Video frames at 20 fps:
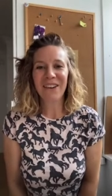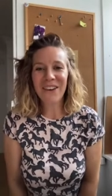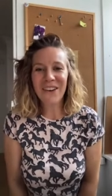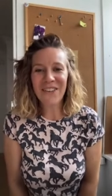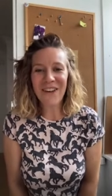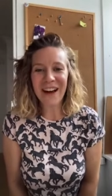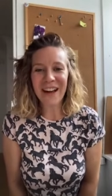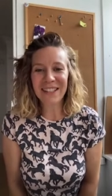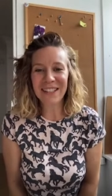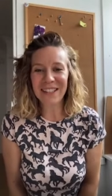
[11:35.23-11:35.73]

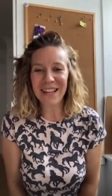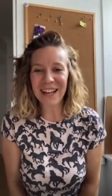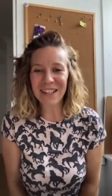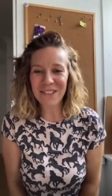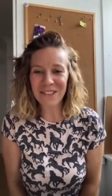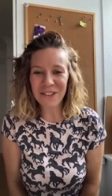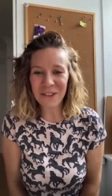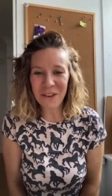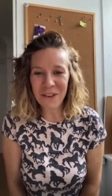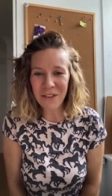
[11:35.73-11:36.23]
All right. I
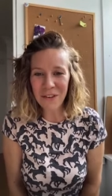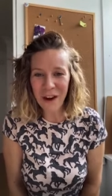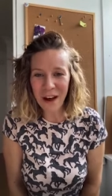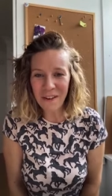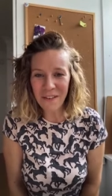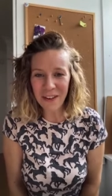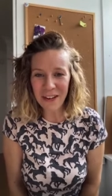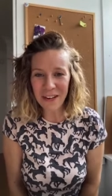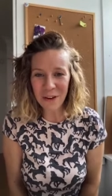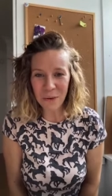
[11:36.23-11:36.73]
don't know if you
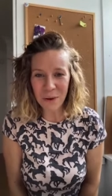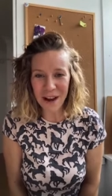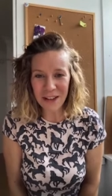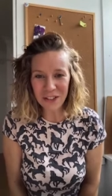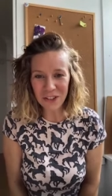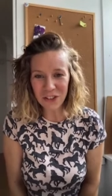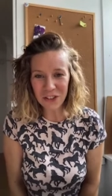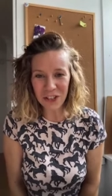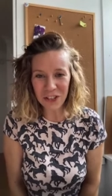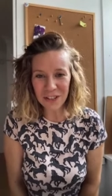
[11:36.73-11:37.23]
have any
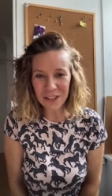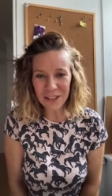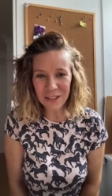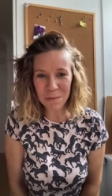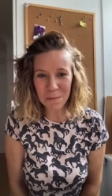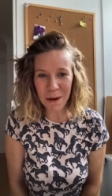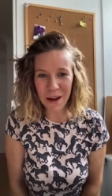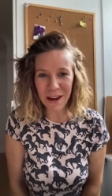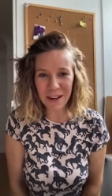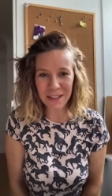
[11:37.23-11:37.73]

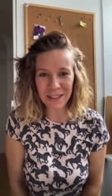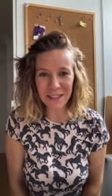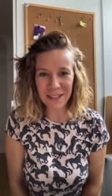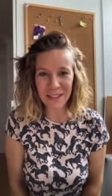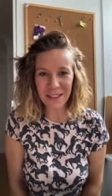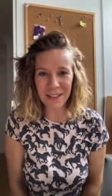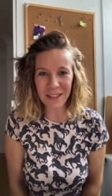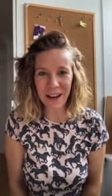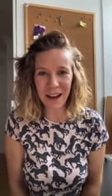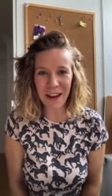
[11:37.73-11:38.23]
questions,
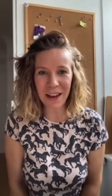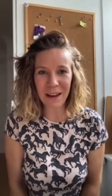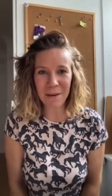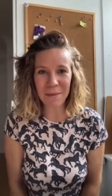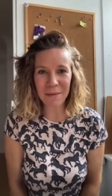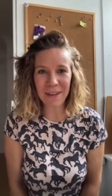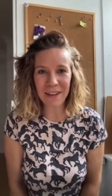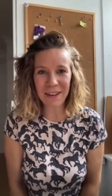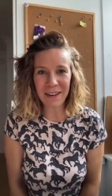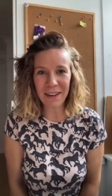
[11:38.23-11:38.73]
but I
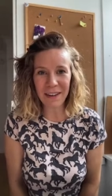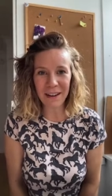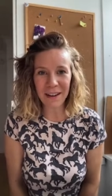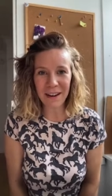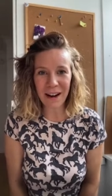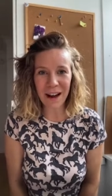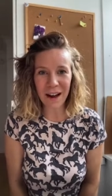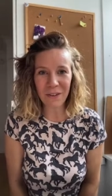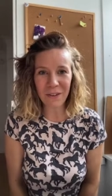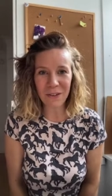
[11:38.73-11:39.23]
am
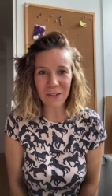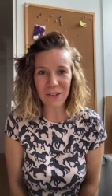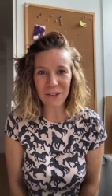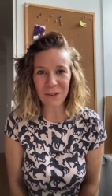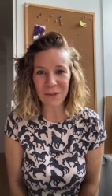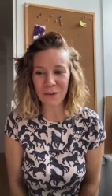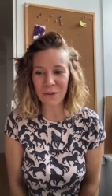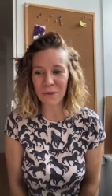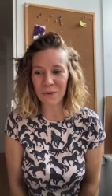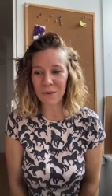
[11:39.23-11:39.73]
here now.
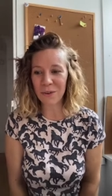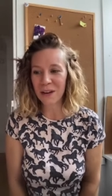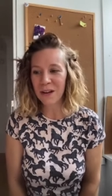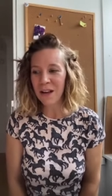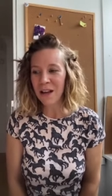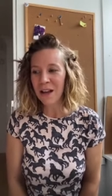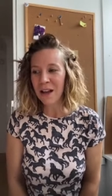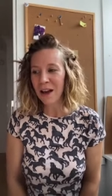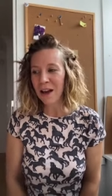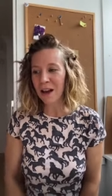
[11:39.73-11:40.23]
So
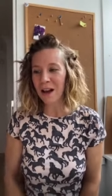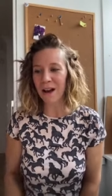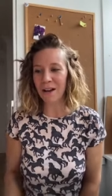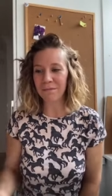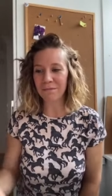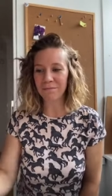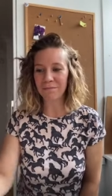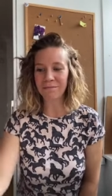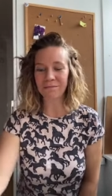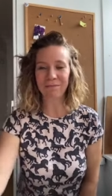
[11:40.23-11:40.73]
I
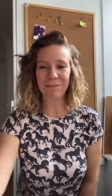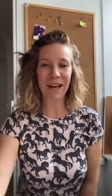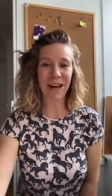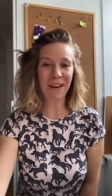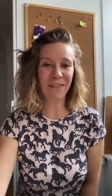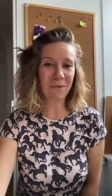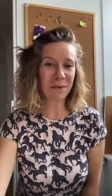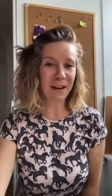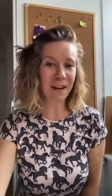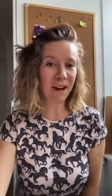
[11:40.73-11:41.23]

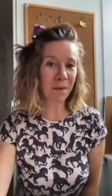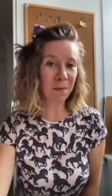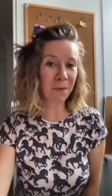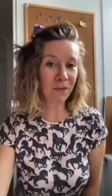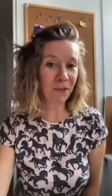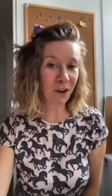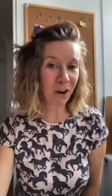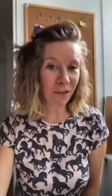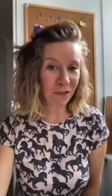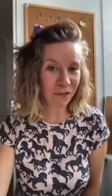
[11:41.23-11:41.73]
have my cup
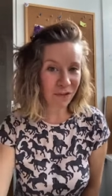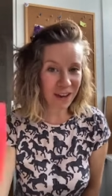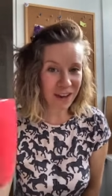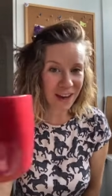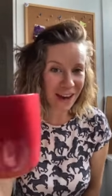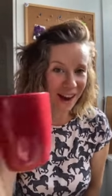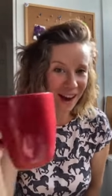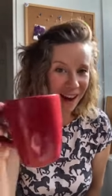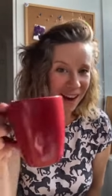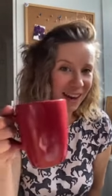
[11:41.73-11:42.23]
of
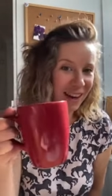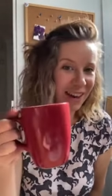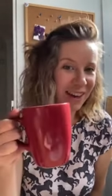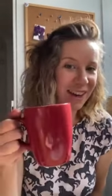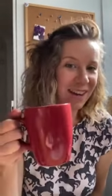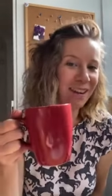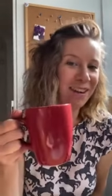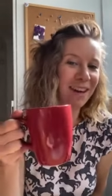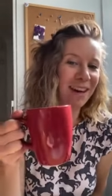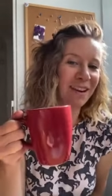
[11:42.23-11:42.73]
coffee.
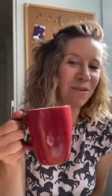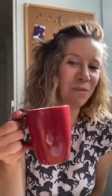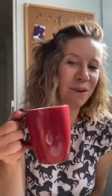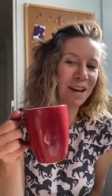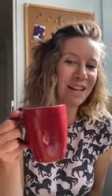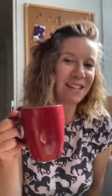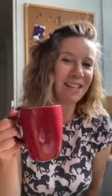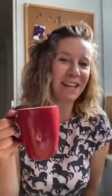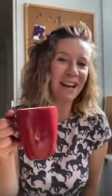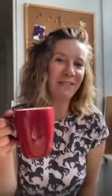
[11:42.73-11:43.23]
I can
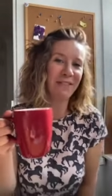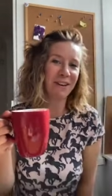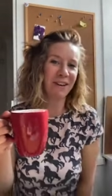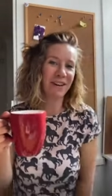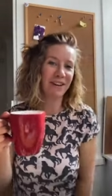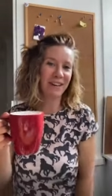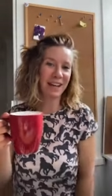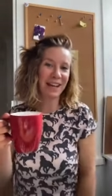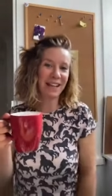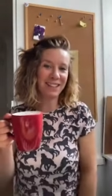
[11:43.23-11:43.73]
wait
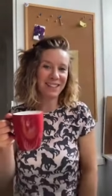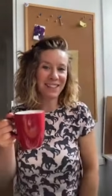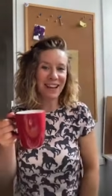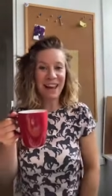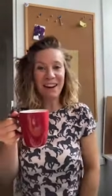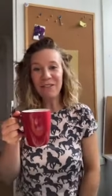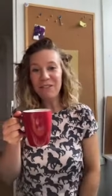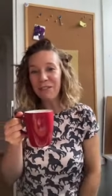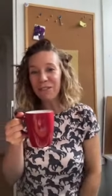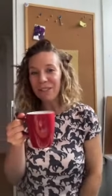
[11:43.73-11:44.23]
another like
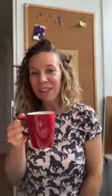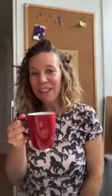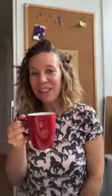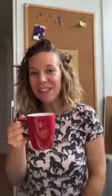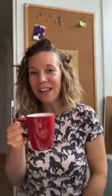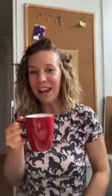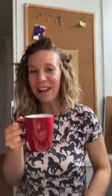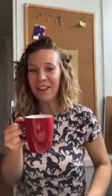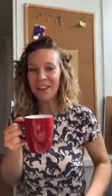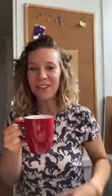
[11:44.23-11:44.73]
10-15
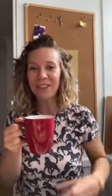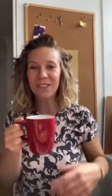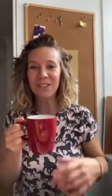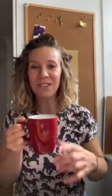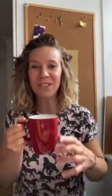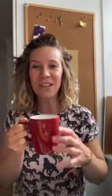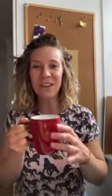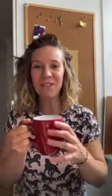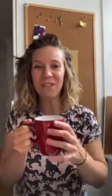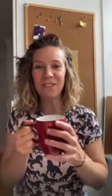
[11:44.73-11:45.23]
seconds
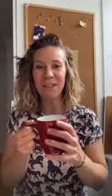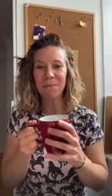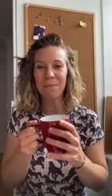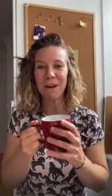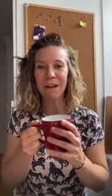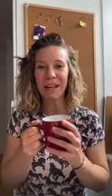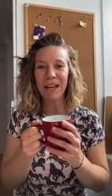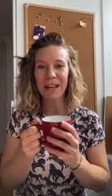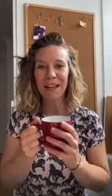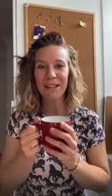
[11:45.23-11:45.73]
to see if
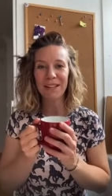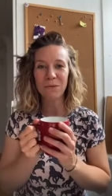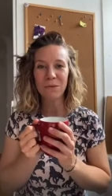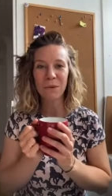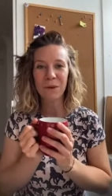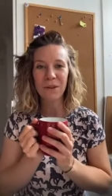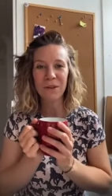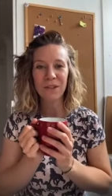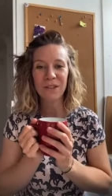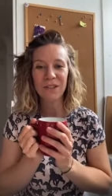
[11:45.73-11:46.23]
somebody else
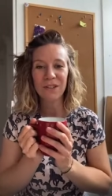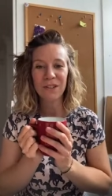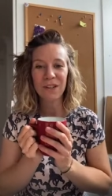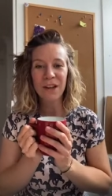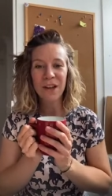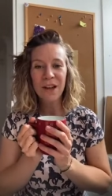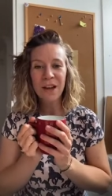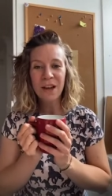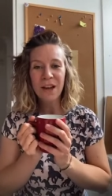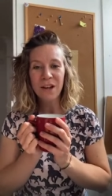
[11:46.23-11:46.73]

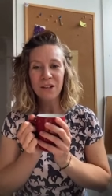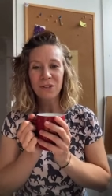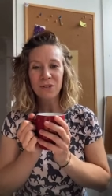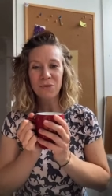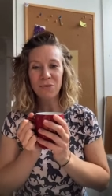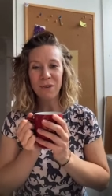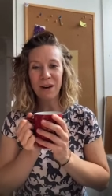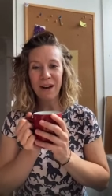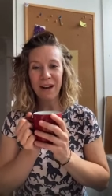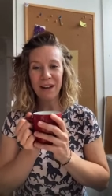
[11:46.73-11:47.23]
wants
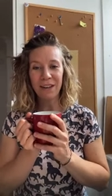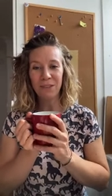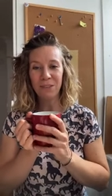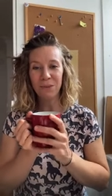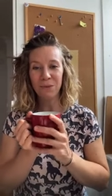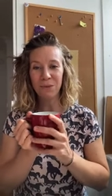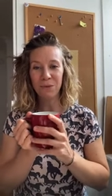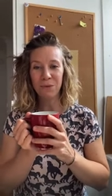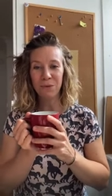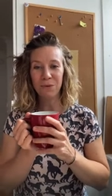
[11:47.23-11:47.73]
to
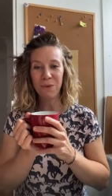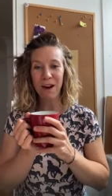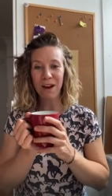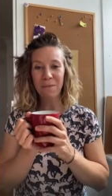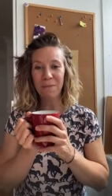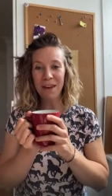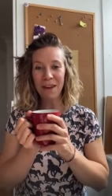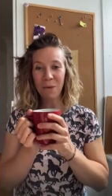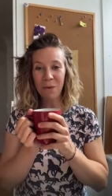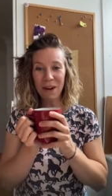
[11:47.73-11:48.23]

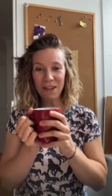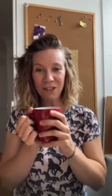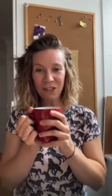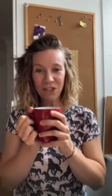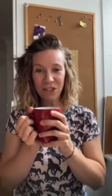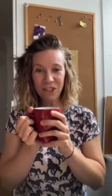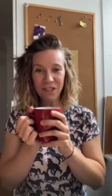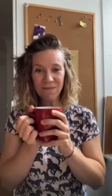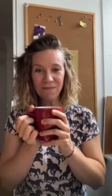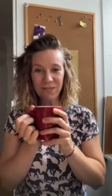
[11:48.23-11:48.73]
write me a
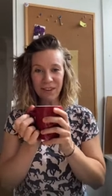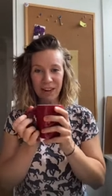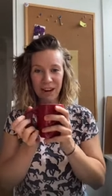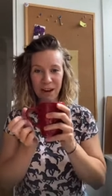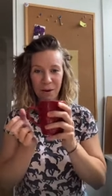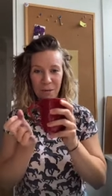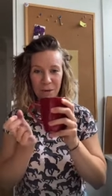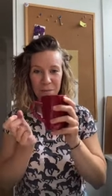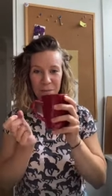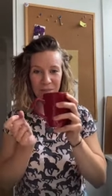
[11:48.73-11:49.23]
question,
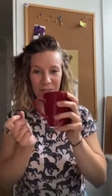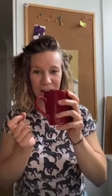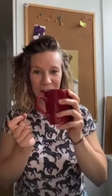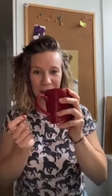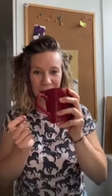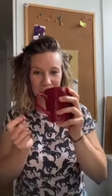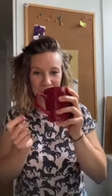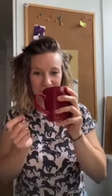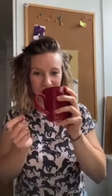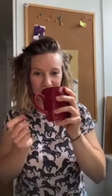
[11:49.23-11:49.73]
and I would be
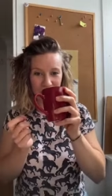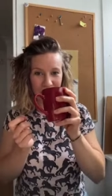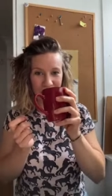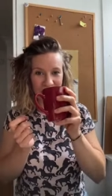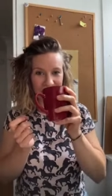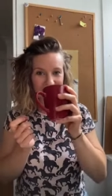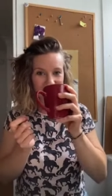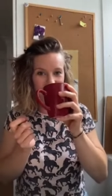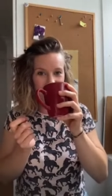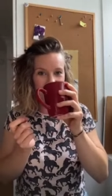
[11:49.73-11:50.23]
very happy to
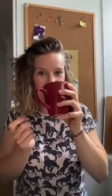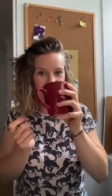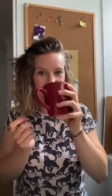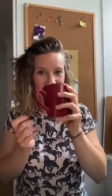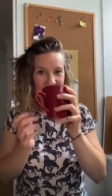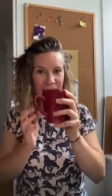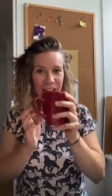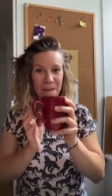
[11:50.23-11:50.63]
answer.